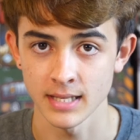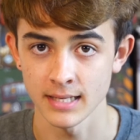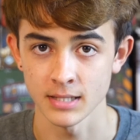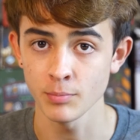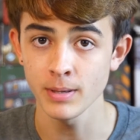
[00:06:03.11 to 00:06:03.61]

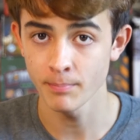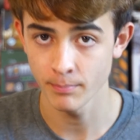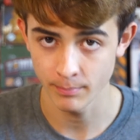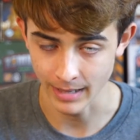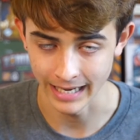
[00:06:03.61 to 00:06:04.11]
case, it would be
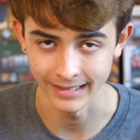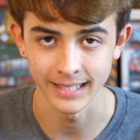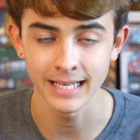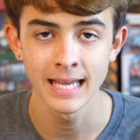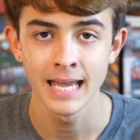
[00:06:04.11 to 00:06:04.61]

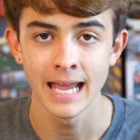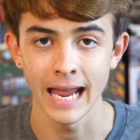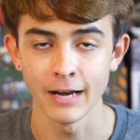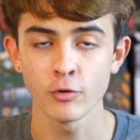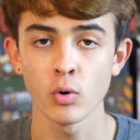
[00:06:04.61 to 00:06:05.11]
piloting.
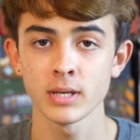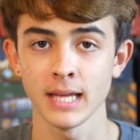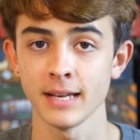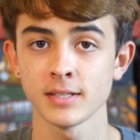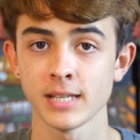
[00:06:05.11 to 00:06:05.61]
And of course,
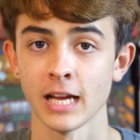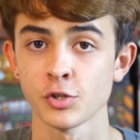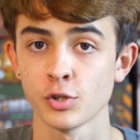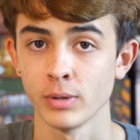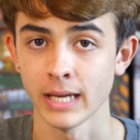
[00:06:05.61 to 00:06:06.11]
that is
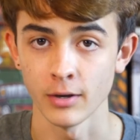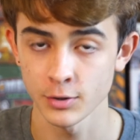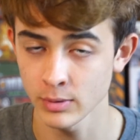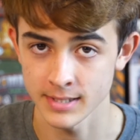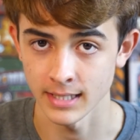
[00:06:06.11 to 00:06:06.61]
attached to a
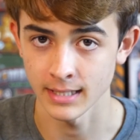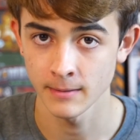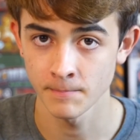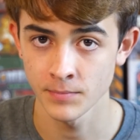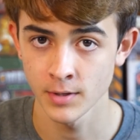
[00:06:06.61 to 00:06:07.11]
characteristic.
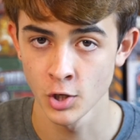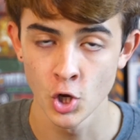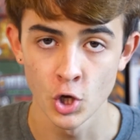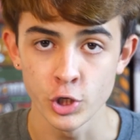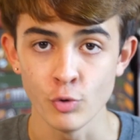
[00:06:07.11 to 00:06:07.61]

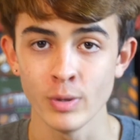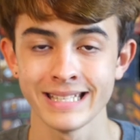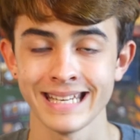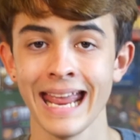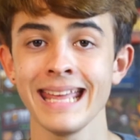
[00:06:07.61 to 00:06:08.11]
You
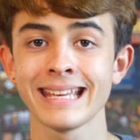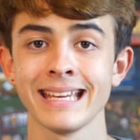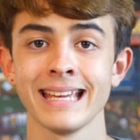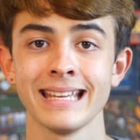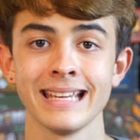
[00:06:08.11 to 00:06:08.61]
take
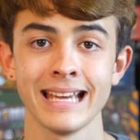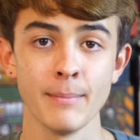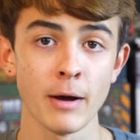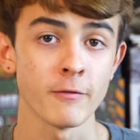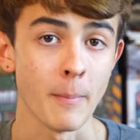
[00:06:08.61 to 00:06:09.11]
an
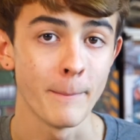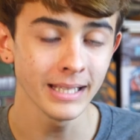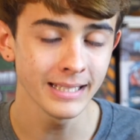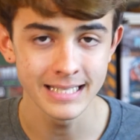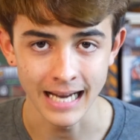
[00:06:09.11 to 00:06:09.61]
amount of
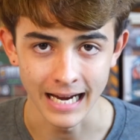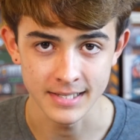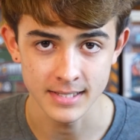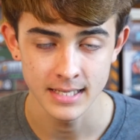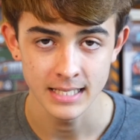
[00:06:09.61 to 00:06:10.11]
ability
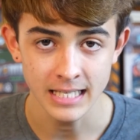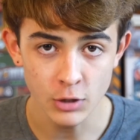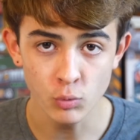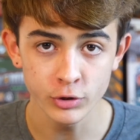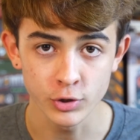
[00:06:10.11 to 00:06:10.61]
dice
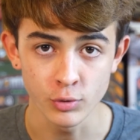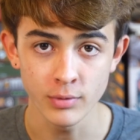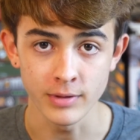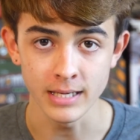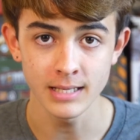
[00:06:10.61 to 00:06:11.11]
equal to
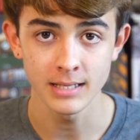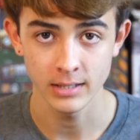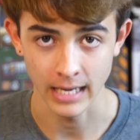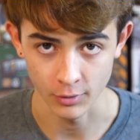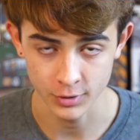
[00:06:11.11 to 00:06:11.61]
the
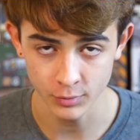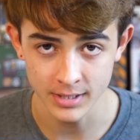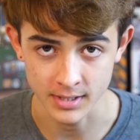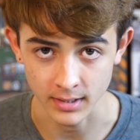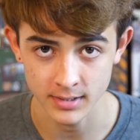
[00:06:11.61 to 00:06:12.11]

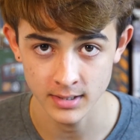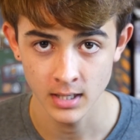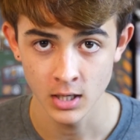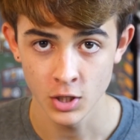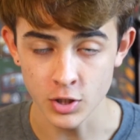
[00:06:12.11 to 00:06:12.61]
characteristics.
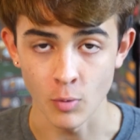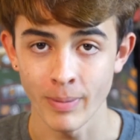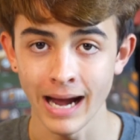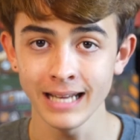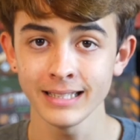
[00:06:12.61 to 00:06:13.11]
So
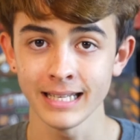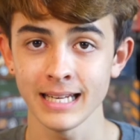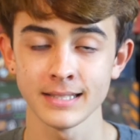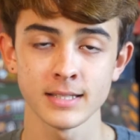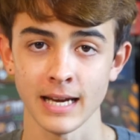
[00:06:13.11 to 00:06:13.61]
piloting
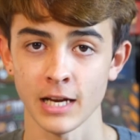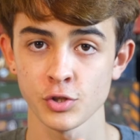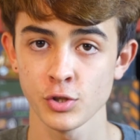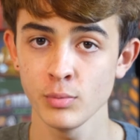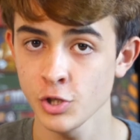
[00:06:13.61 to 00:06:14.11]
is
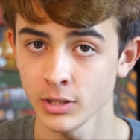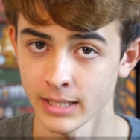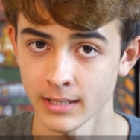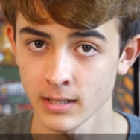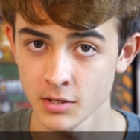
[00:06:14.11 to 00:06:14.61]
attached to
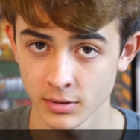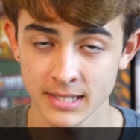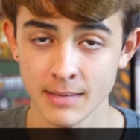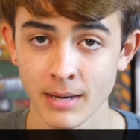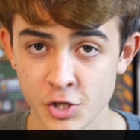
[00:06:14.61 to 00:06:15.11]
agility. So let's
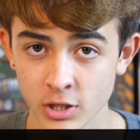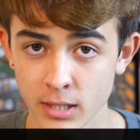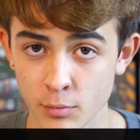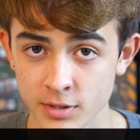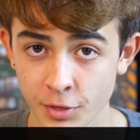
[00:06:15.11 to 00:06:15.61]
say my
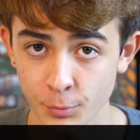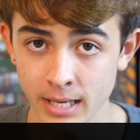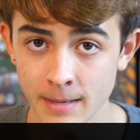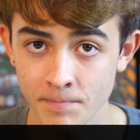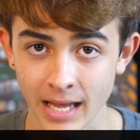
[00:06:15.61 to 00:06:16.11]
agility was
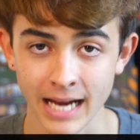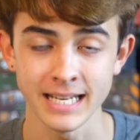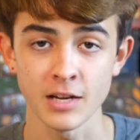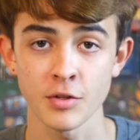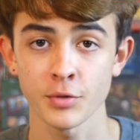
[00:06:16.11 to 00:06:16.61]
three, I
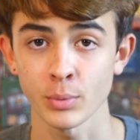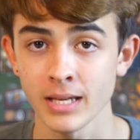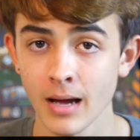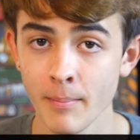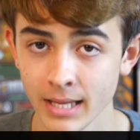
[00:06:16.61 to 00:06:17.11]
take
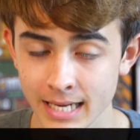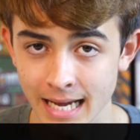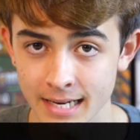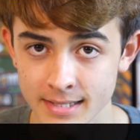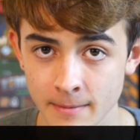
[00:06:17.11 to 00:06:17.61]
three ability
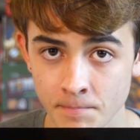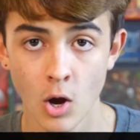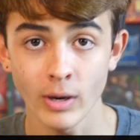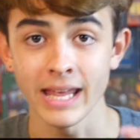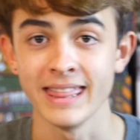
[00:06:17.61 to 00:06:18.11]
dice.
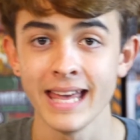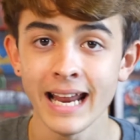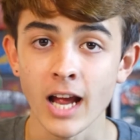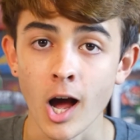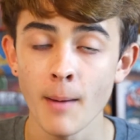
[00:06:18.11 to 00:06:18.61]
Okay, then
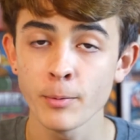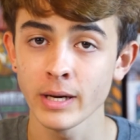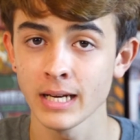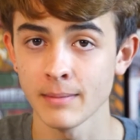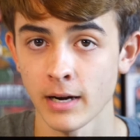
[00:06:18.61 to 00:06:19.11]
I
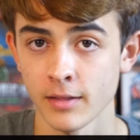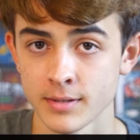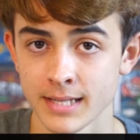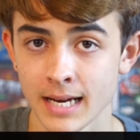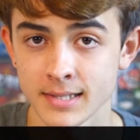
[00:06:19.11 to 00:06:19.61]
upgrade an amount of
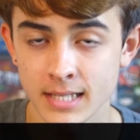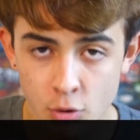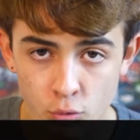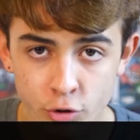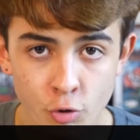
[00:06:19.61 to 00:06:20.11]
those dice
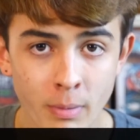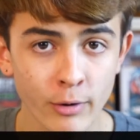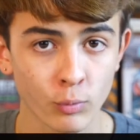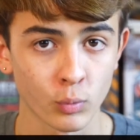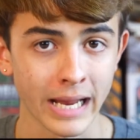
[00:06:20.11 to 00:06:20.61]
equal to my
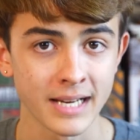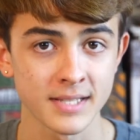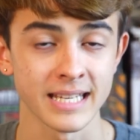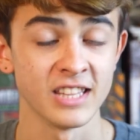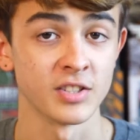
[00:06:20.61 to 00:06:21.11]

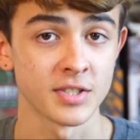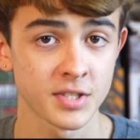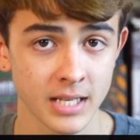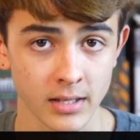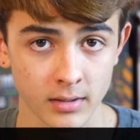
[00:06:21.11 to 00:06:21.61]
ranks in the
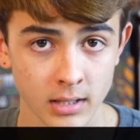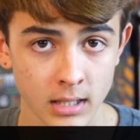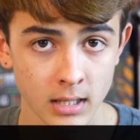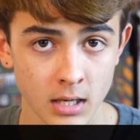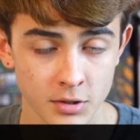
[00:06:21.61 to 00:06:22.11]
skill.
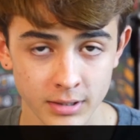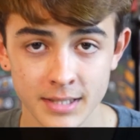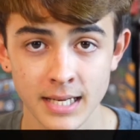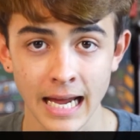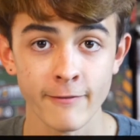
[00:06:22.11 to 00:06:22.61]
So
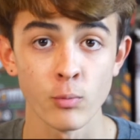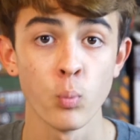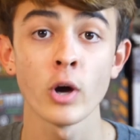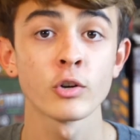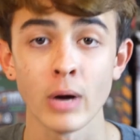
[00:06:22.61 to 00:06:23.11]
let's say I have
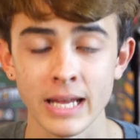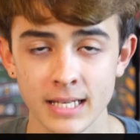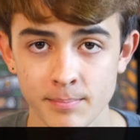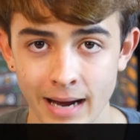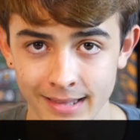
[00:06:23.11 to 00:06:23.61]
one rank
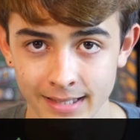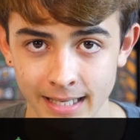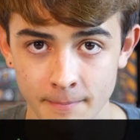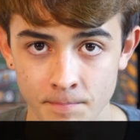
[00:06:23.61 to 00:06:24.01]
in piloting.